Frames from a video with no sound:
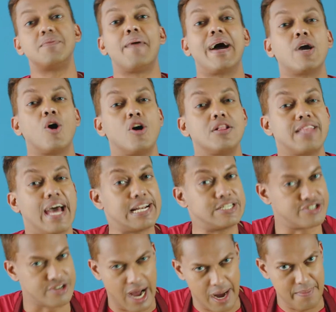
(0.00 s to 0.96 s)
by all that
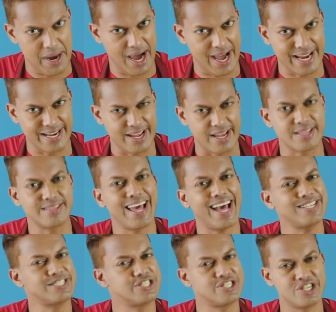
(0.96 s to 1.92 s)
drama I did,
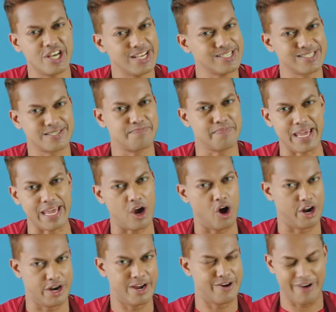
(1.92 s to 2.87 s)
that's just me
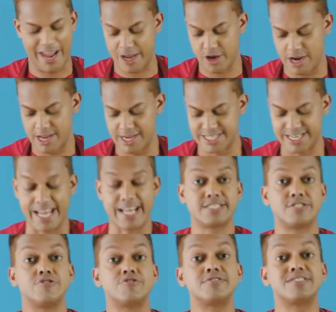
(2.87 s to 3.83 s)
on a regular day.
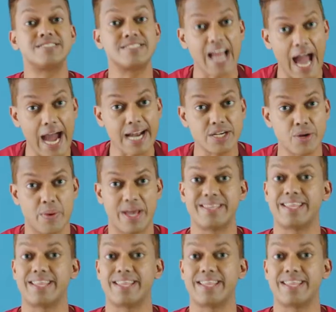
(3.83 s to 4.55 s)
So to start with,